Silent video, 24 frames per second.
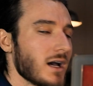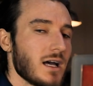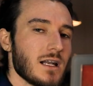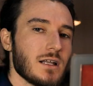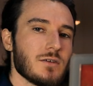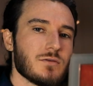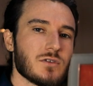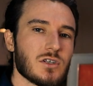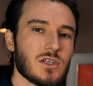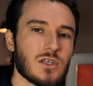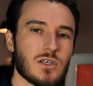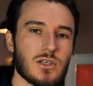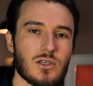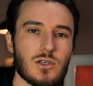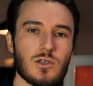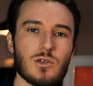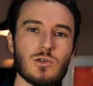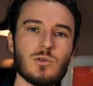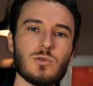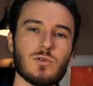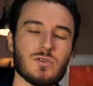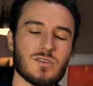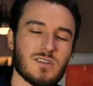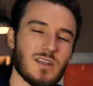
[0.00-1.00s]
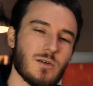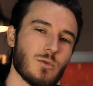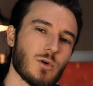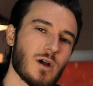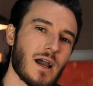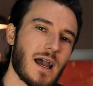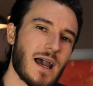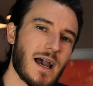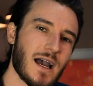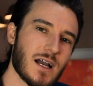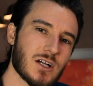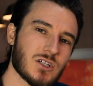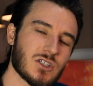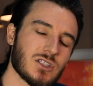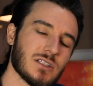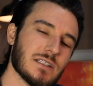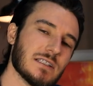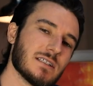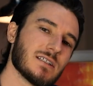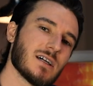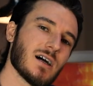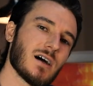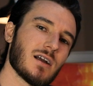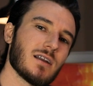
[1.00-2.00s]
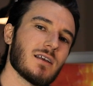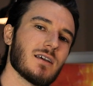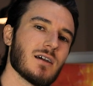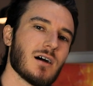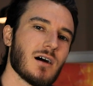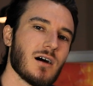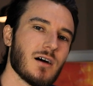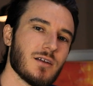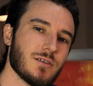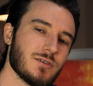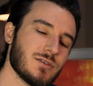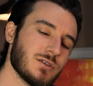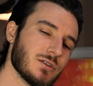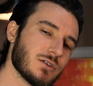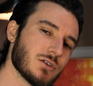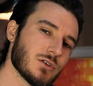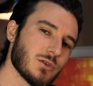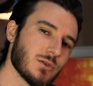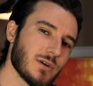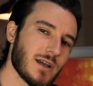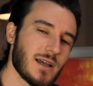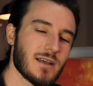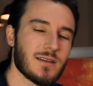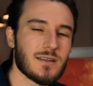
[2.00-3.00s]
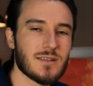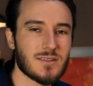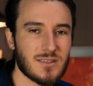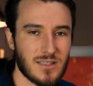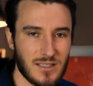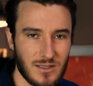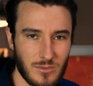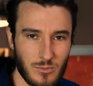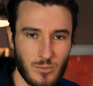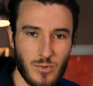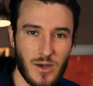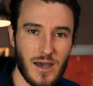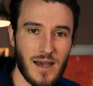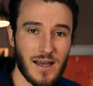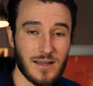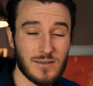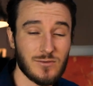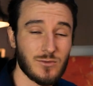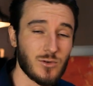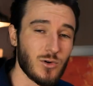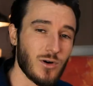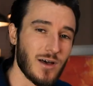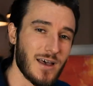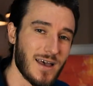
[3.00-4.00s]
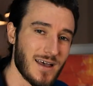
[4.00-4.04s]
kind of cues they were actually cutting on to create this impactful